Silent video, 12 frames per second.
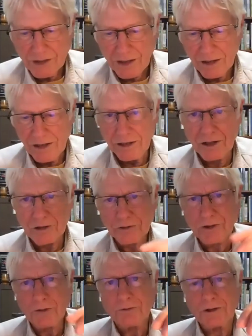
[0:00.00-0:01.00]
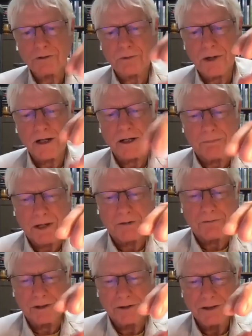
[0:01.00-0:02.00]
and also fish right
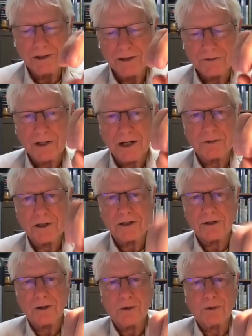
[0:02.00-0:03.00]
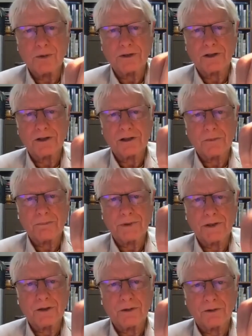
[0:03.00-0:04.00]
above it. Trout tend to hold in a little
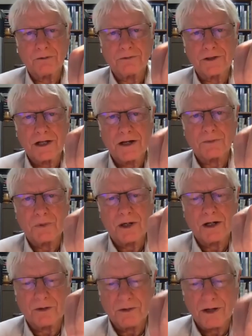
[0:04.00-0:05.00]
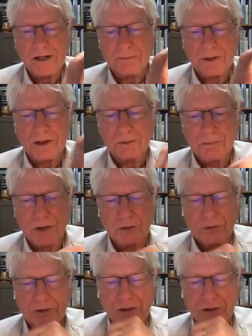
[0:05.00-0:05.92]
pillow of soft water right above a boulder.